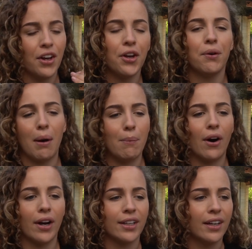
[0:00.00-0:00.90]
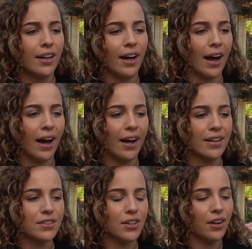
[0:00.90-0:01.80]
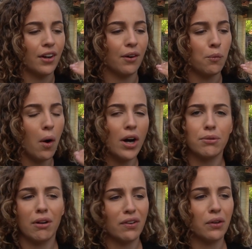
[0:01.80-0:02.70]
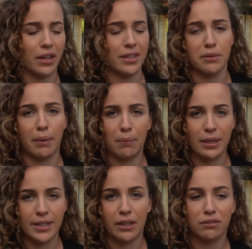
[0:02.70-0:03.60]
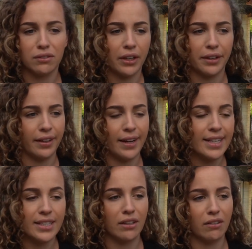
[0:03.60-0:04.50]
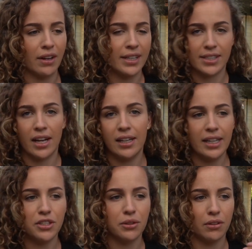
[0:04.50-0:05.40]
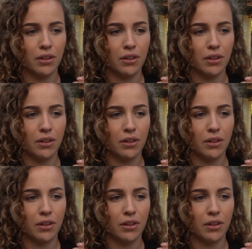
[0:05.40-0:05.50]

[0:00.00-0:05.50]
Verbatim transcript: who am I, and why do I feel like this about myself? Like, is it externally,